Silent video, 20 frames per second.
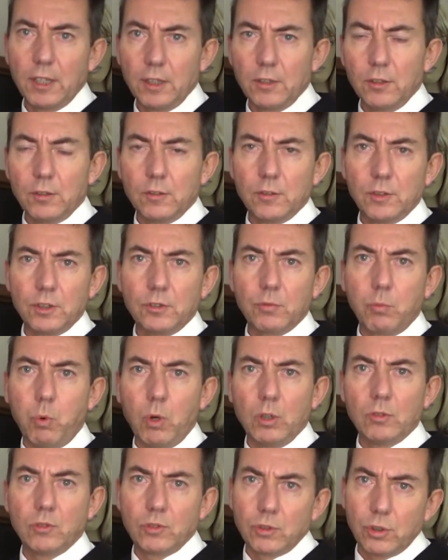and just
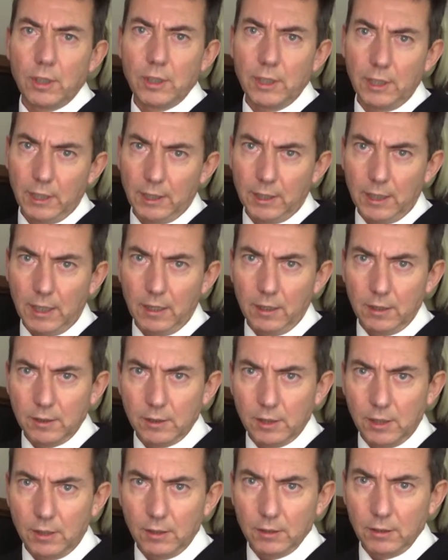one trading account is
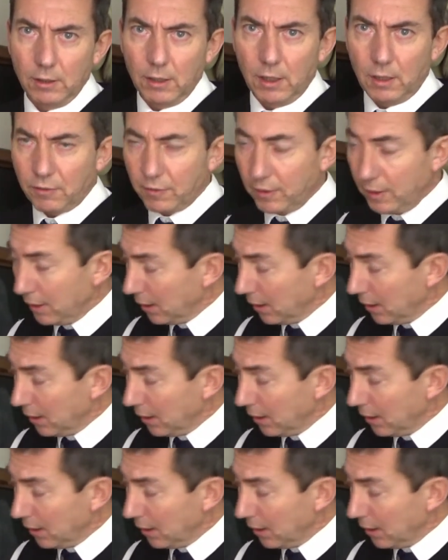hard enough.